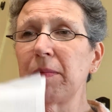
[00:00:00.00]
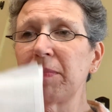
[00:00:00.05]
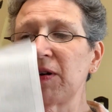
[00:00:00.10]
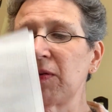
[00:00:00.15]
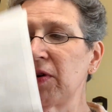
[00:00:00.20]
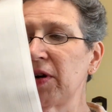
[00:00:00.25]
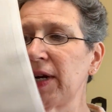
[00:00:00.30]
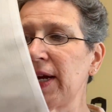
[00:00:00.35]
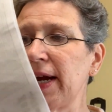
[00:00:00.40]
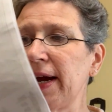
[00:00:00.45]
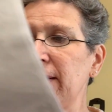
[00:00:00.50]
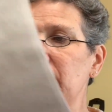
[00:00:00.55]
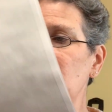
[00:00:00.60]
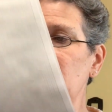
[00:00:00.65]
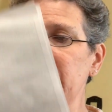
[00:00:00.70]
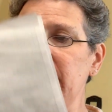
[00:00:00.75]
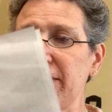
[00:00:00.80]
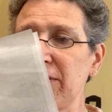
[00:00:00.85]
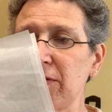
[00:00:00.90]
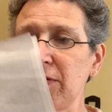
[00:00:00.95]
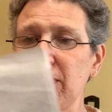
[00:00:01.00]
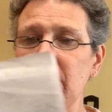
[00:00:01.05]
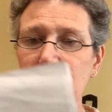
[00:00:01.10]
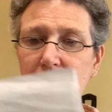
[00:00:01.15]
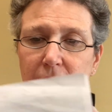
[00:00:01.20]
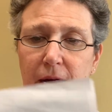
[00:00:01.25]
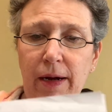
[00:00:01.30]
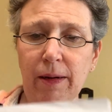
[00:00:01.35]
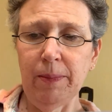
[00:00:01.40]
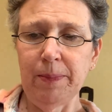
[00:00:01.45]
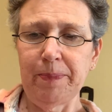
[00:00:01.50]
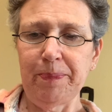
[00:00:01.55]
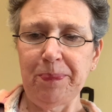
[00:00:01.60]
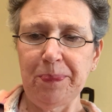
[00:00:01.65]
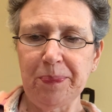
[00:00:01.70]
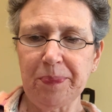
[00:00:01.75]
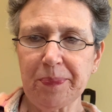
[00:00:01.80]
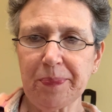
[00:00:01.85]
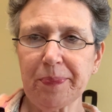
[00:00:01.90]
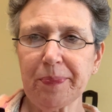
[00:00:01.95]
been working on one other thing,
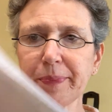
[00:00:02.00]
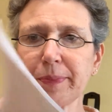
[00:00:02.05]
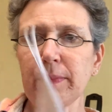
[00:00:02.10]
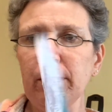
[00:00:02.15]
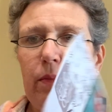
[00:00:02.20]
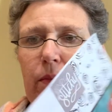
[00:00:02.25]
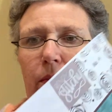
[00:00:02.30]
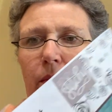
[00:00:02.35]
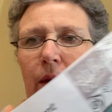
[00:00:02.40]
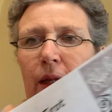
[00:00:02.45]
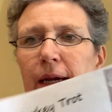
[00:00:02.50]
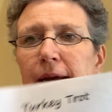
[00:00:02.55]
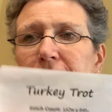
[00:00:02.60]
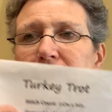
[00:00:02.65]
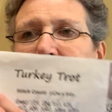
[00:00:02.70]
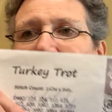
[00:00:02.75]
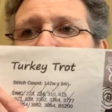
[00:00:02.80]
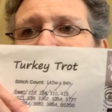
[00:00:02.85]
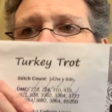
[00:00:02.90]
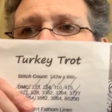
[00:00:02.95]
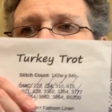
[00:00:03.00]
and that